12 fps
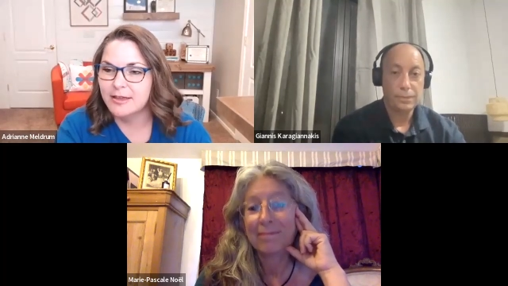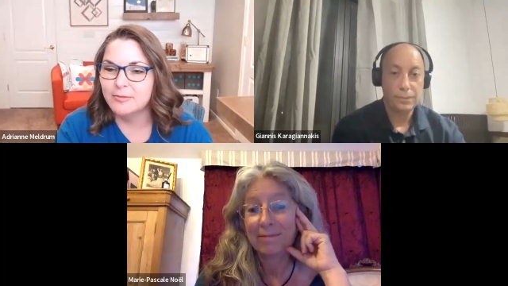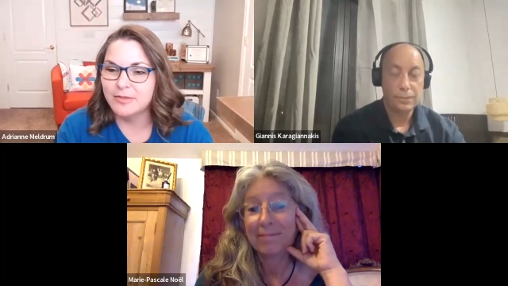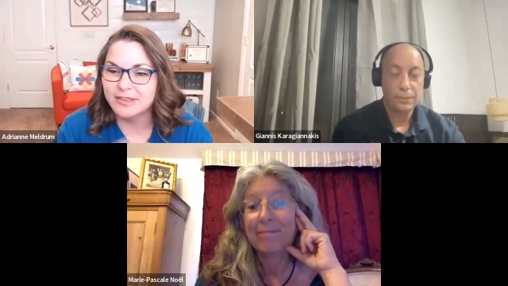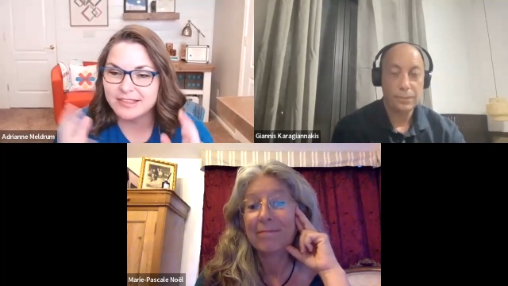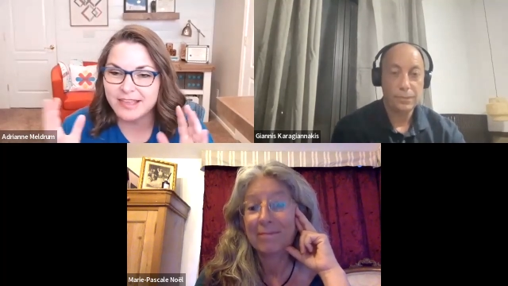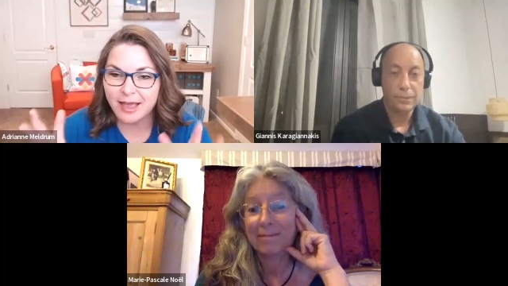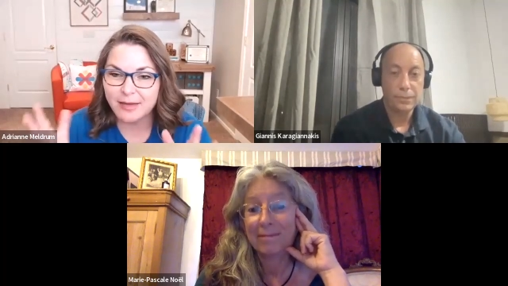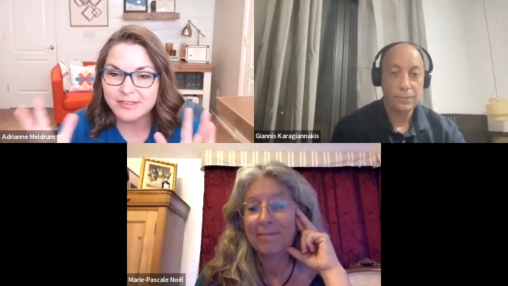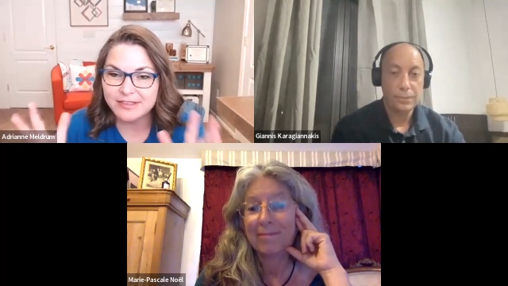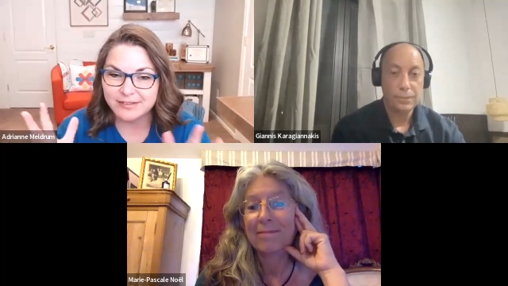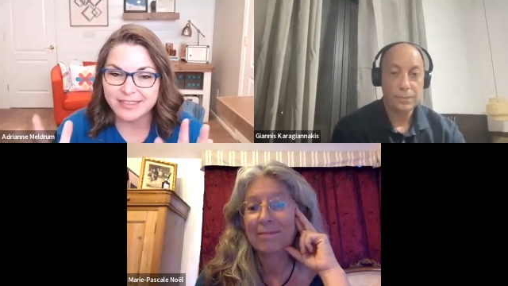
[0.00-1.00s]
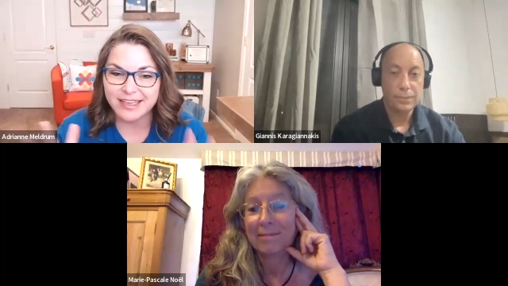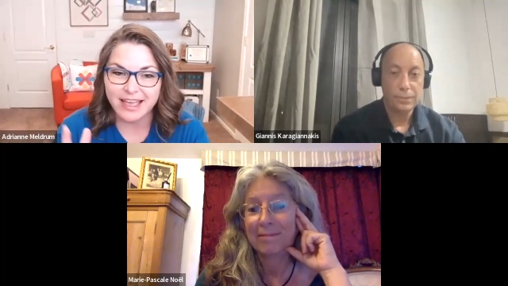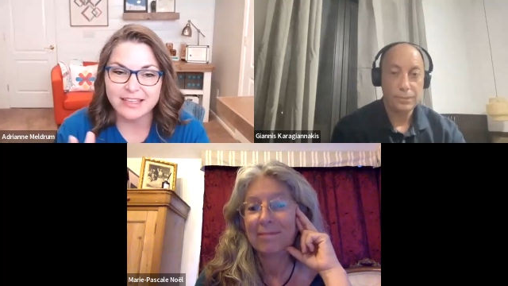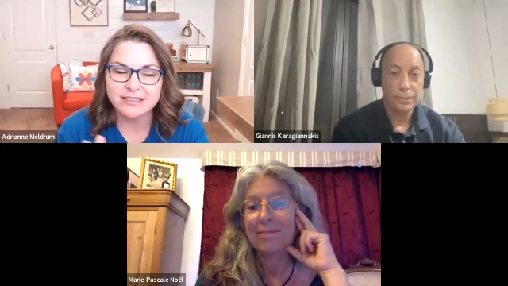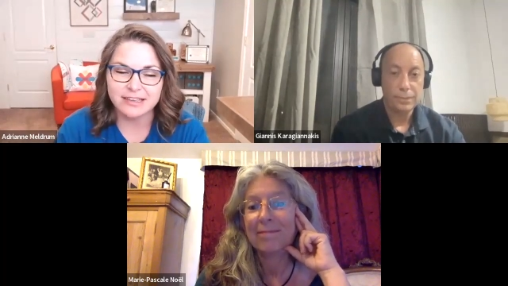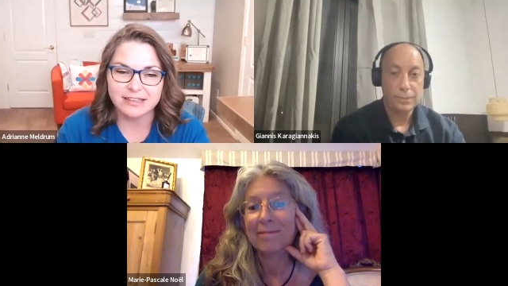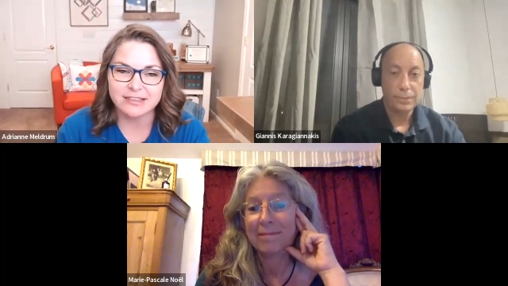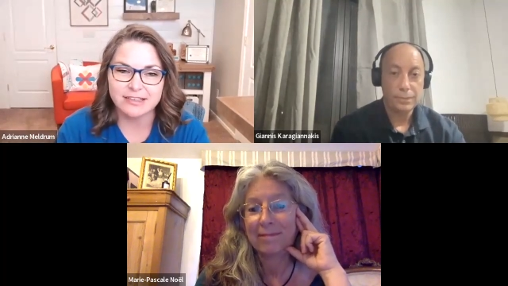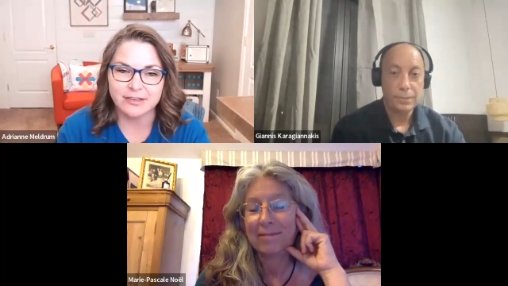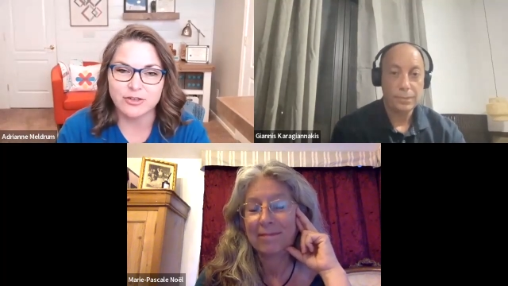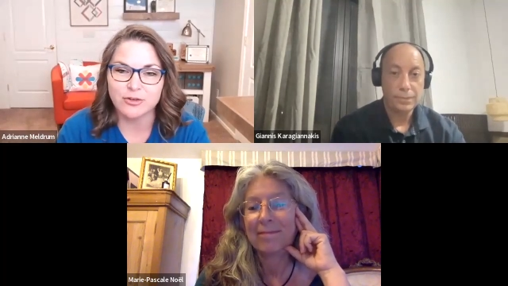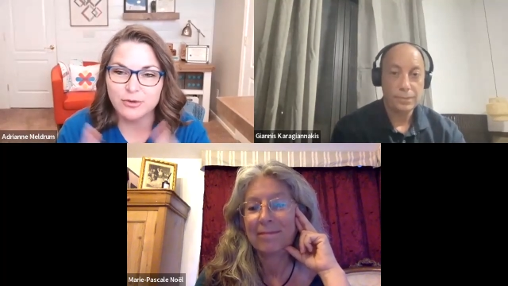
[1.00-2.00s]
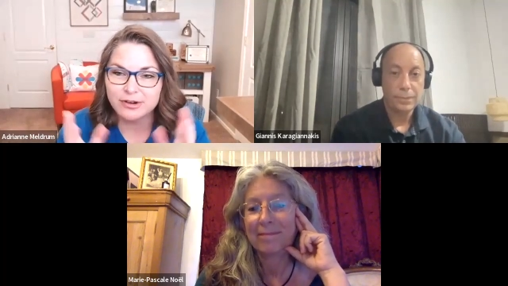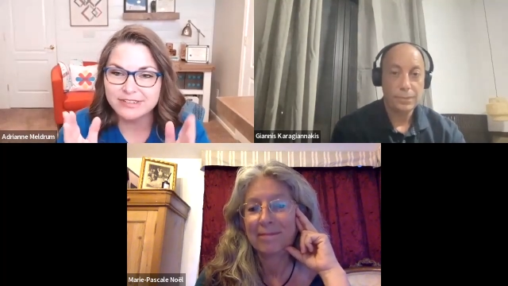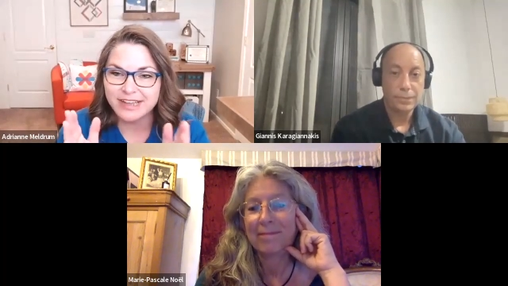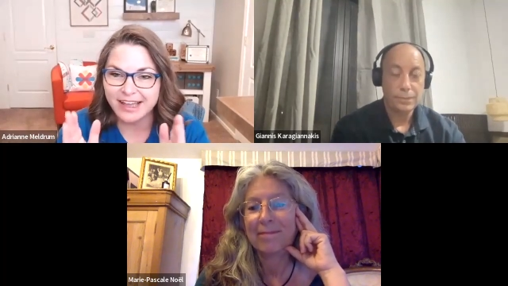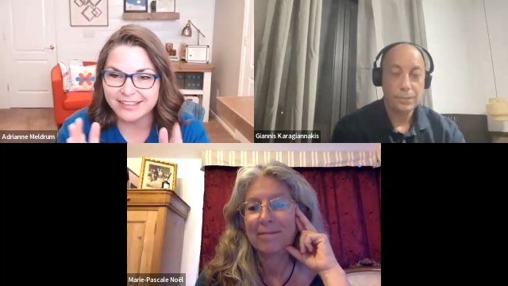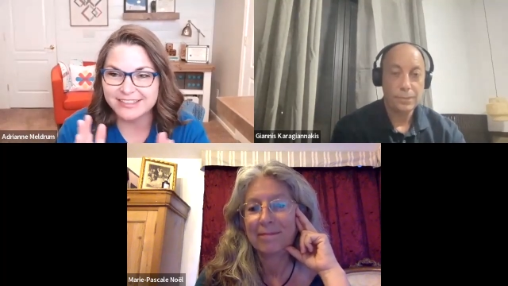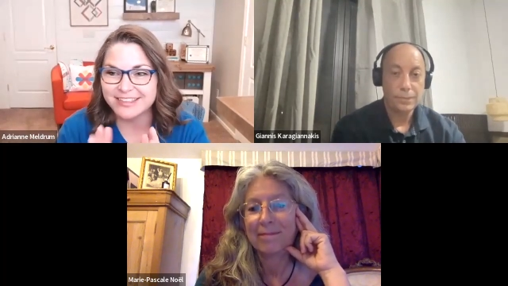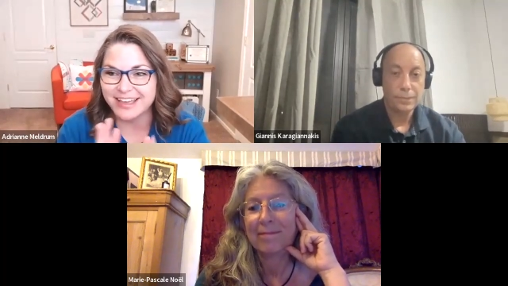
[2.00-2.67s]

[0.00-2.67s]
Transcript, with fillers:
Speaker 1: because time is of the essence. A short test,